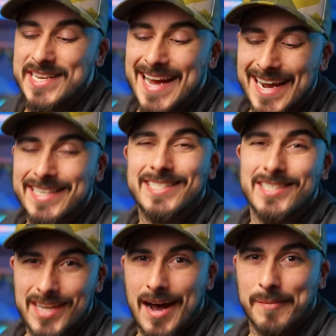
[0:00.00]
9
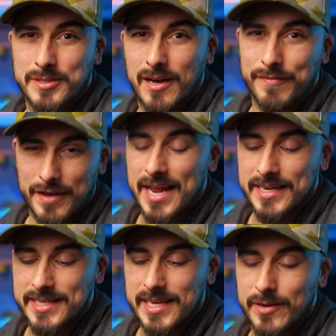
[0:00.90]
stops of
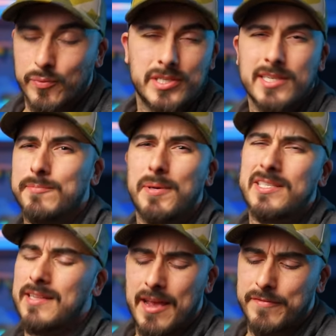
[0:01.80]
ND, which is
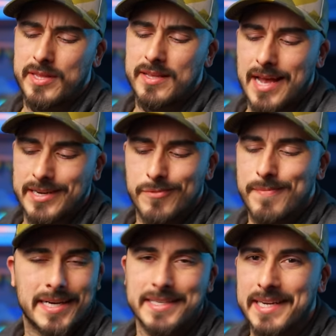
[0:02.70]
basically everything that you might